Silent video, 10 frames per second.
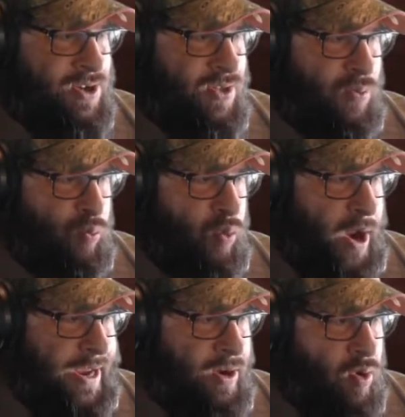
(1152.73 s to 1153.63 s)
to the
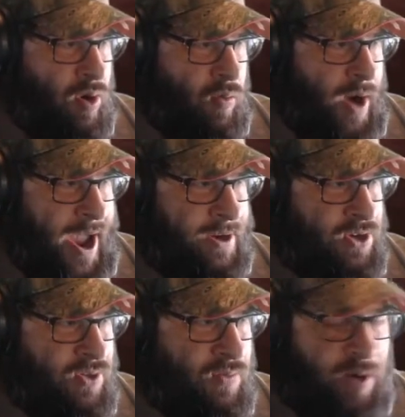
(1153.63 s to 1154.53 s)
right or a rock
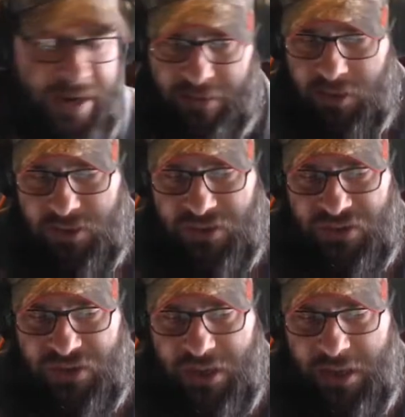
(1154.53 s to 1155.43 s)
to the right
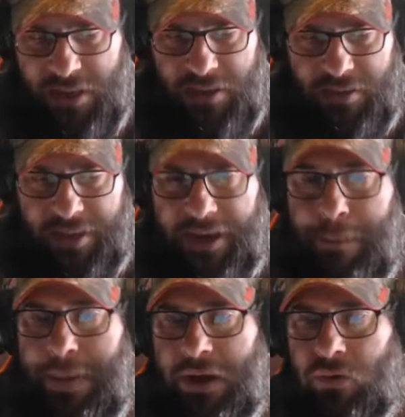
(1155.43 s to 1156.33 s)
looks like a
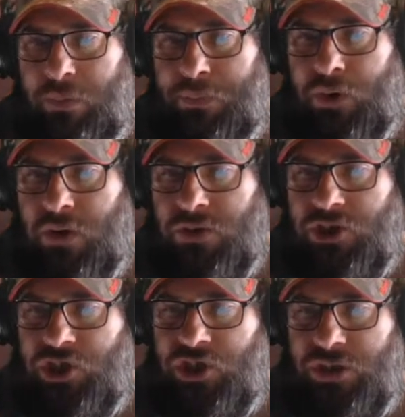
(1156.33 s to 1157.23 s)
better
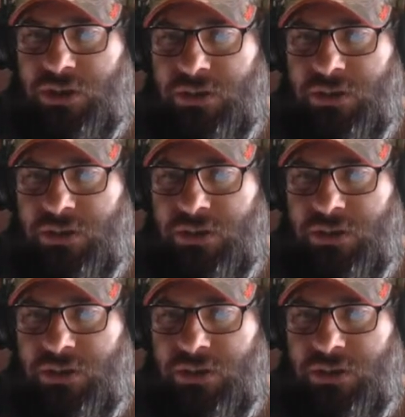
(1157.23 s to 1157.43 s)
approach.